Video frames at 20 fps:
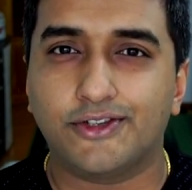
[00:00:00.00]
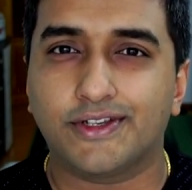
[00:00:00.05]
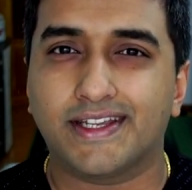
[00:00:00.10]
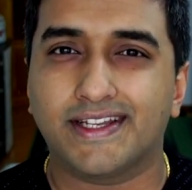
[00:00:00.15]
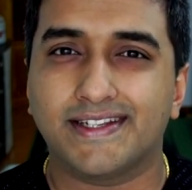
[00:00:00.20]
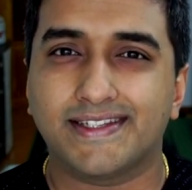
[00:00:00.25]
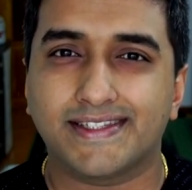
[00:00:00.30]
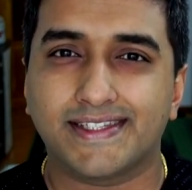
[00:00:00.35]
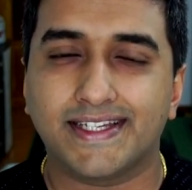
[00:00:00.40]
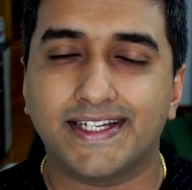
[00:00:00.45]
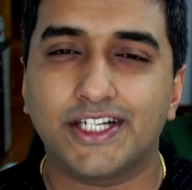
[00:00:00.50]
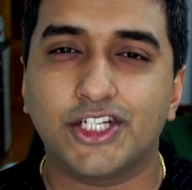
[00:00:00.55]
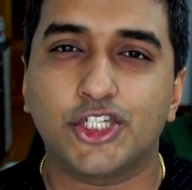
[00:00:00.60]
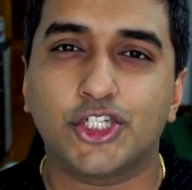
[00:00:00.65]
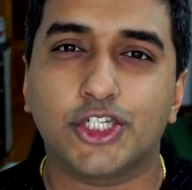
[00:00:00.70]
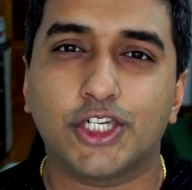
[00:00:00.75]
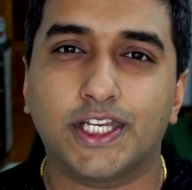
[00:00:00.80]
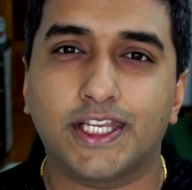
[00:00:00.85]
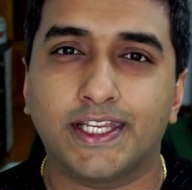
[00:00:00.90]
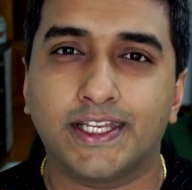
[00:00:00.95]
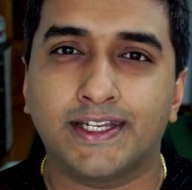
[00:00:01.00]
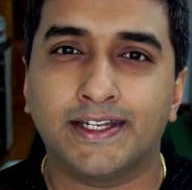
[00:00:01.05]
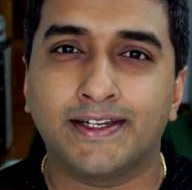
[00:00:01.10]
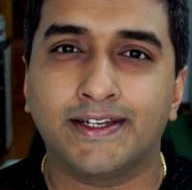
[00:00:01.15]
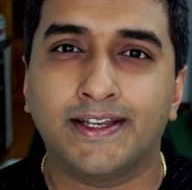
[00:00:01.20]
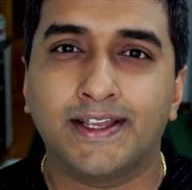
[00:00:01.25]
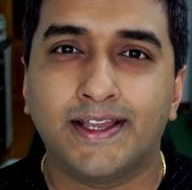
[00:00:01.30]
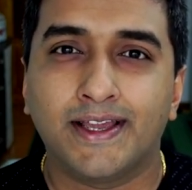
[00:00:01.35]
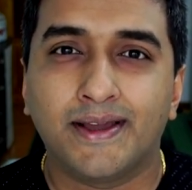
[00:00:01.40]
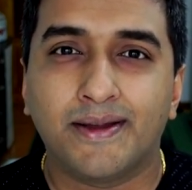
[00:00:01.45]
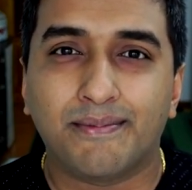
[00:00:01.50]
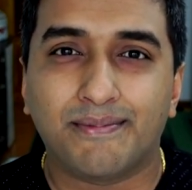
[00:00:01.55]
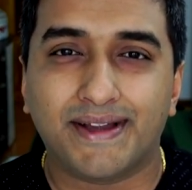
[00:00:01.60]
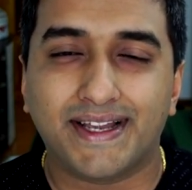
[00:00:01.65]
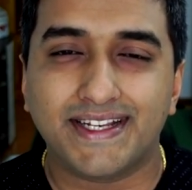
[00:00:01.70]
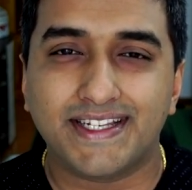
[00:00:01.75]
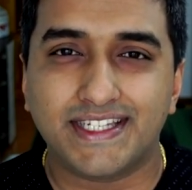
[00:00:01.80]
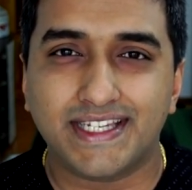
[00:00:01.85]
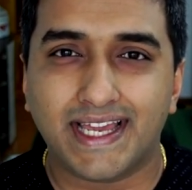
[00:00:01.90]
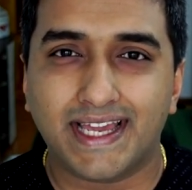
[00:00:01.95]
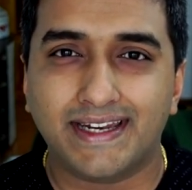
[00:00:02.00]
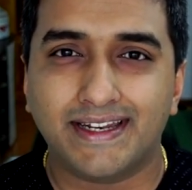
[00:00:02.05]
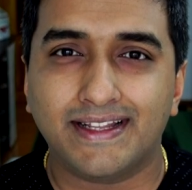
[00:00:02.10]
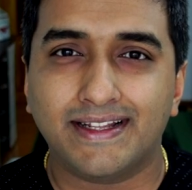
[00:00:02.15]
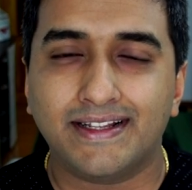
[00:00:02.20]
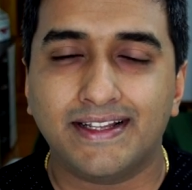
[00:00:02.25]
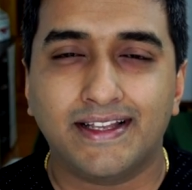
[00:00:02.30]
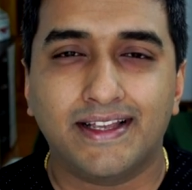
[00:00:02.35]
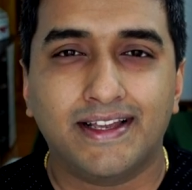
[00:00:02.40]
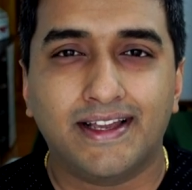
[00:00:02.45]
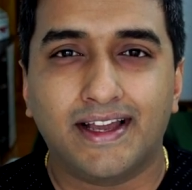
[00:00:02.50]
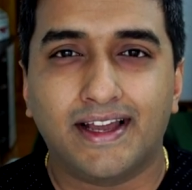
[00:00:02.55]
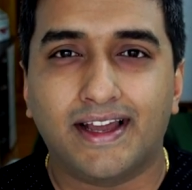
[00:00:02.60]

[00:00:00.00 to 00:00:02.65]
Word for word: You can search in my channel.